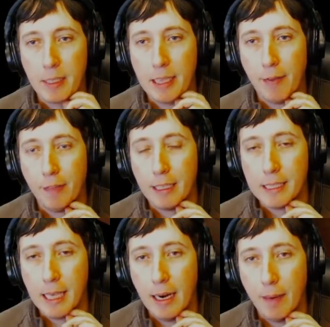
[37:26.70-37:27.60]
definitely
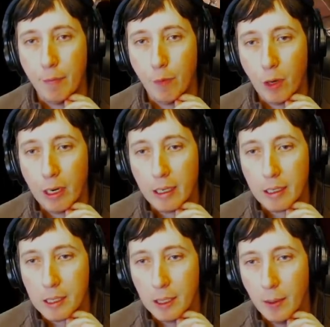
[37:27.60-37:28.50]
set up for it,
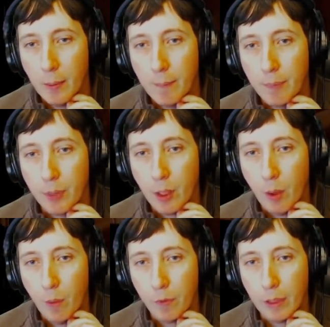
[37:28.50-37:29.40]
so
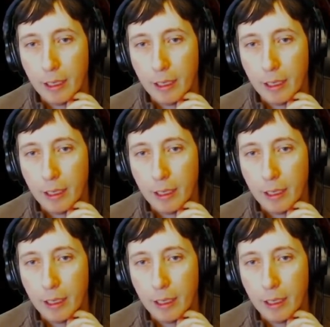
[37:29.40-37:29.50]
hopefully,